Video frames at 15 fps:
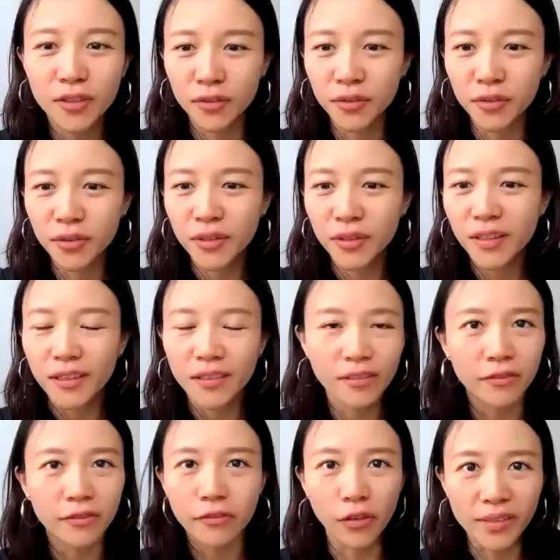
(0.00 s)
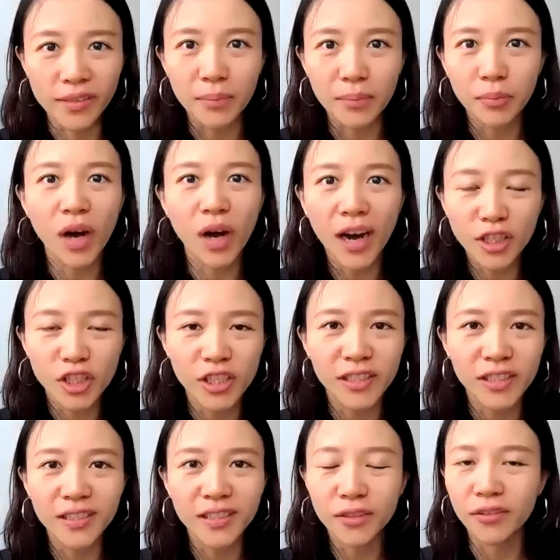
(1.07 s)
to, for example,
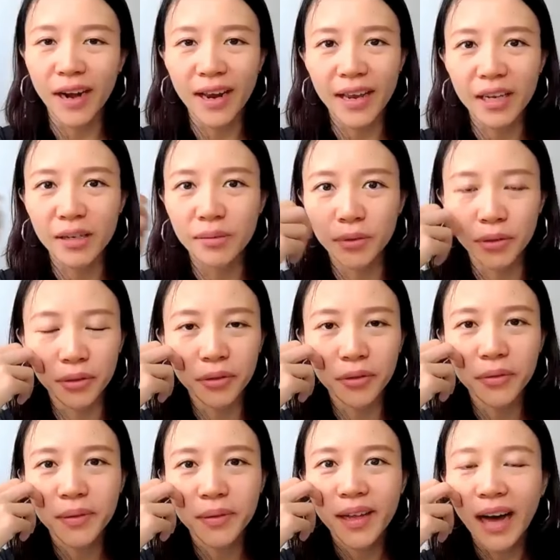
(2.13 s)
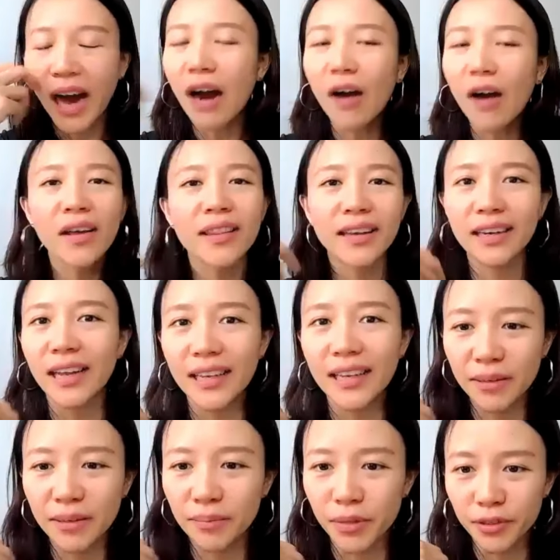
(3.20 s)
Ajit, Greg Abel? How are they
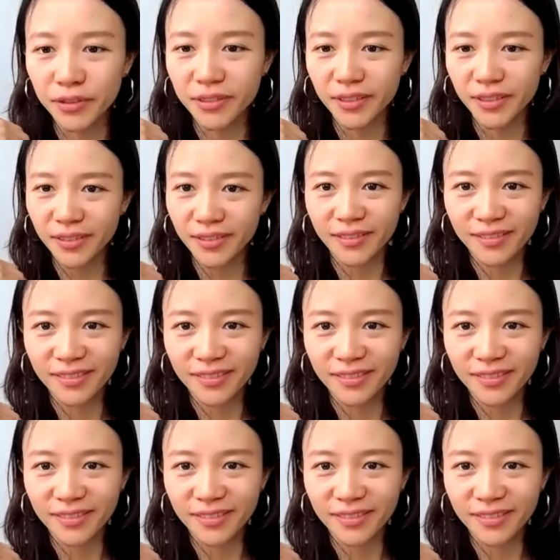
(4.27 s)
like in person?